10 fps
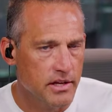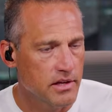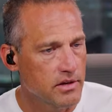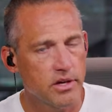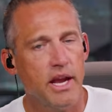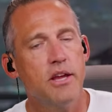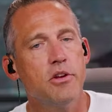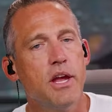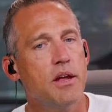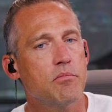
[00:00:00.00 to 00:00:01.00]
You can't you
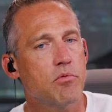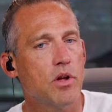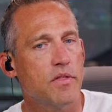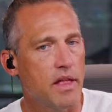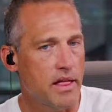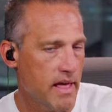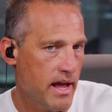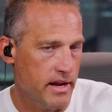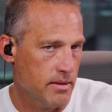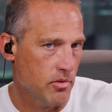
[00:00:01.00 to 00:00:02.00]
can't run that
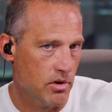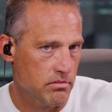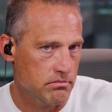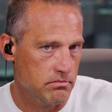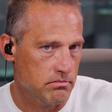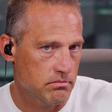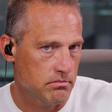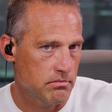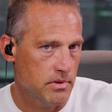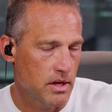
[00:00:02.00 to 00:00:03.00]
anymore.
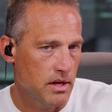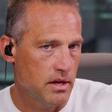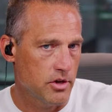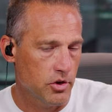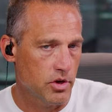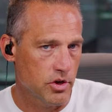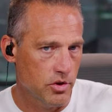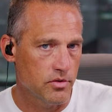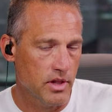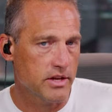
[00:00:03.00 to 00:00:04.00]
You can
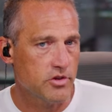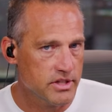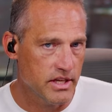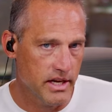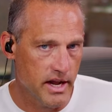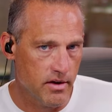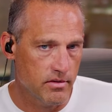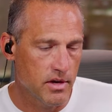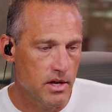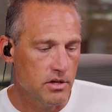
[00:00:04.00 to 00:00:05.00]
use electricity now.
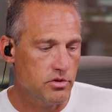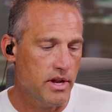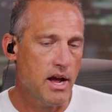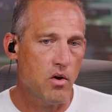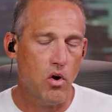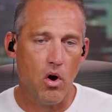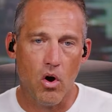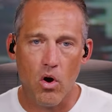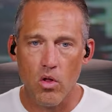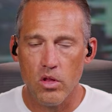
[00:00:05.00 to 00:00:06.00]
So now
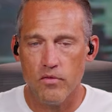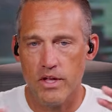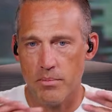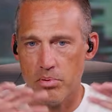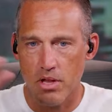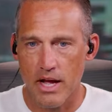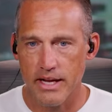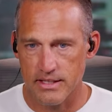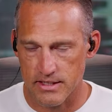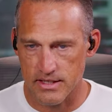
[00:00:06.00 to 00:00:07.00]
all of the
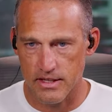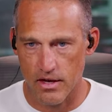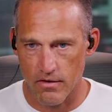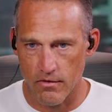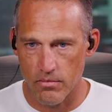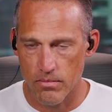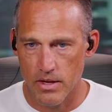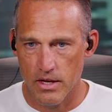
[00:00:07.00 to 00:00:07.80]
appliances in the home,